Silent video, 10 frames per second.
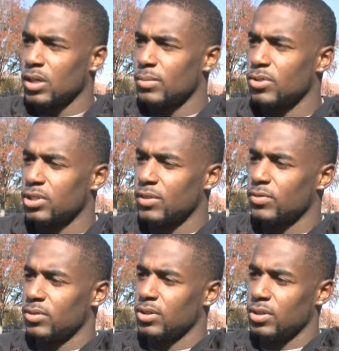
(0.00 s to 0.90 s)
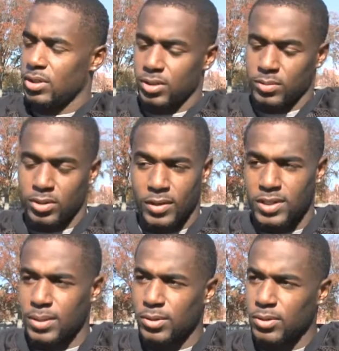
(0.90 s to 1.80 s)
Oh, yeah, most definitely. You know,
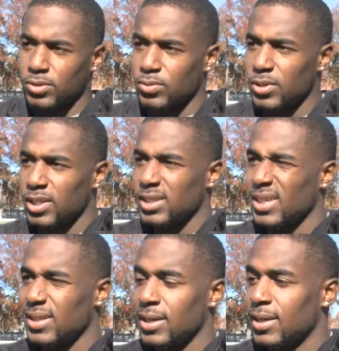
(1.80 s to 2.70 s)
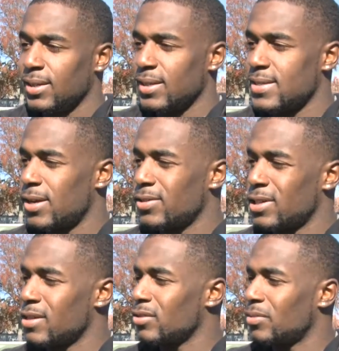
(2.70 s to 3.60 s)
anytime you lose, you want to get that sour
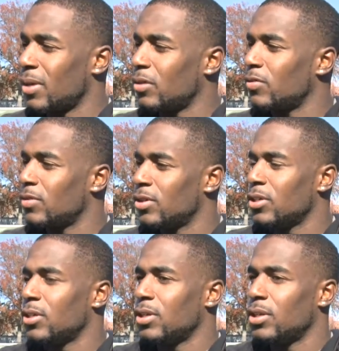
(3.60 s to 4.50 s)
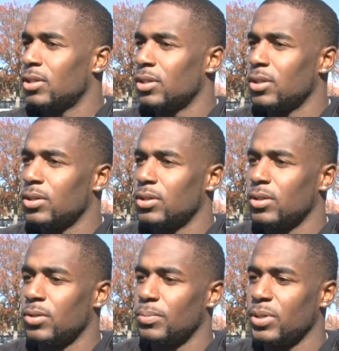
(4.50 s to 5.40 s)
taste out your mouth. And, you
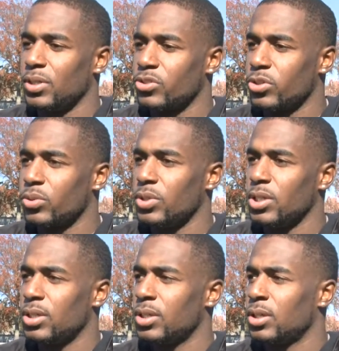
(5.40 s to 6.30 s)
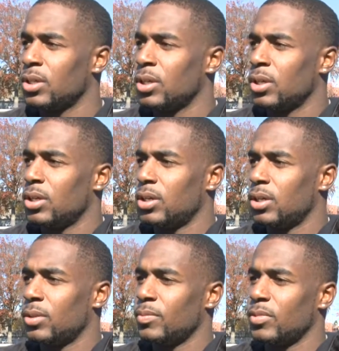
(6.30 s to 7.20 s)
know, being a short week, you
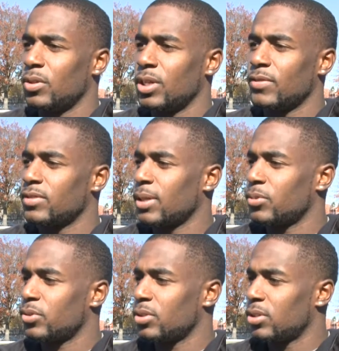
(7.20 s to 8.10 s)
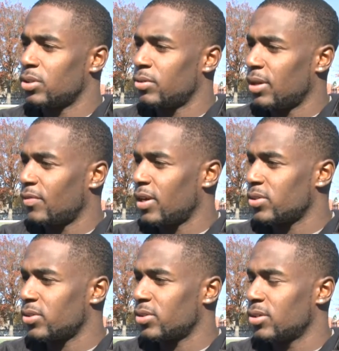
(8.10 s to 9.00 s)
know, gives us the opportunity to do that
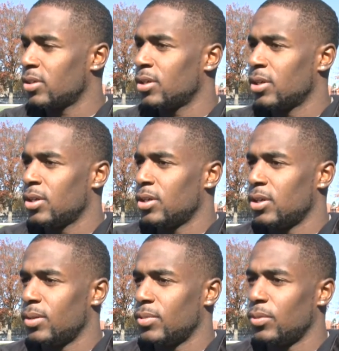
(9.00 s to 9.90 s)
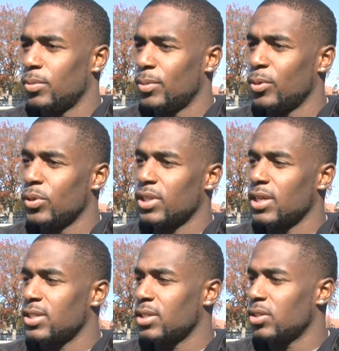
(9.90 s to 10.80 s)
faster. You know, with
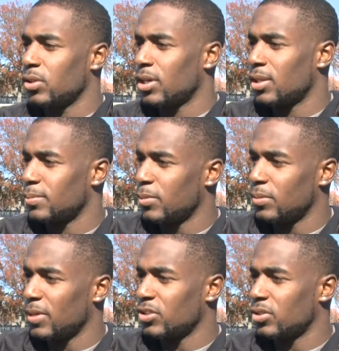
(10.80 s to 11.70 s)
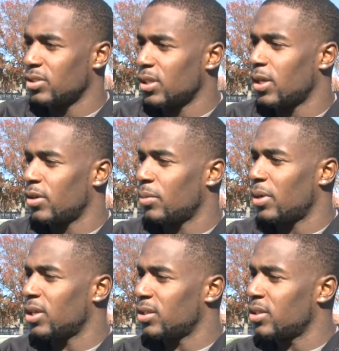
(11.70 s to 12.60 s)
that said, you know, you got to make sure you take care of your
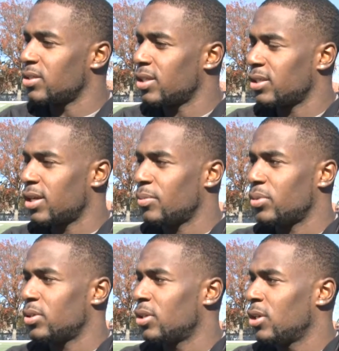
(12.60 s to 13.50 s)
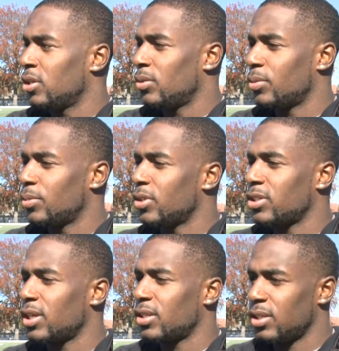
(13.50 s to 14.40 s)
body and things like that. But, you know, we're real
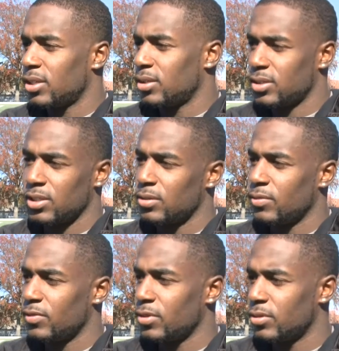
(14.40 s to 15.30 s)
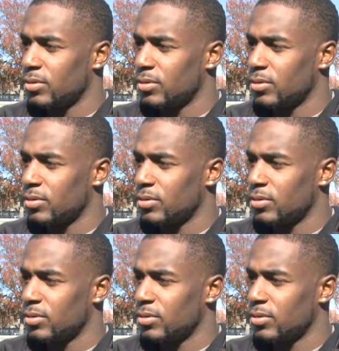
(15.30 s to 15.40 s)
excited to get on the field.